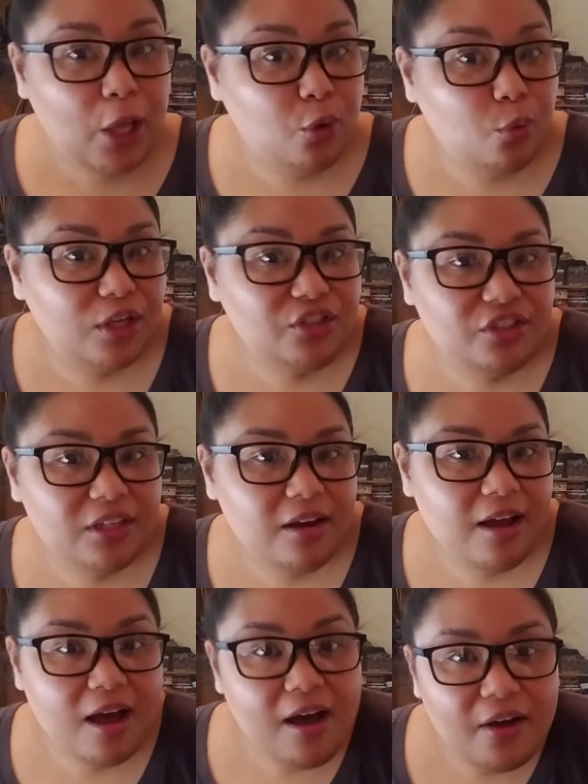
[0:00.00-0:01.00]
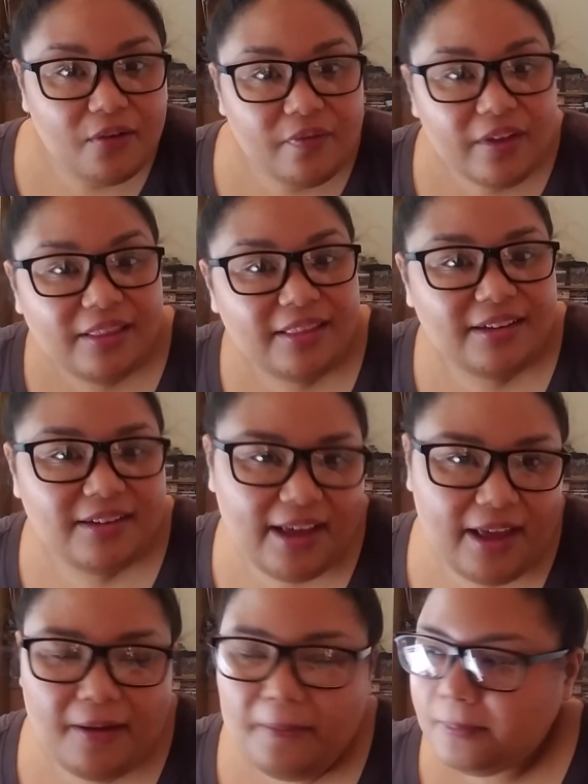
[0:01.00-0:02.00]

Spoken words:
Question of the day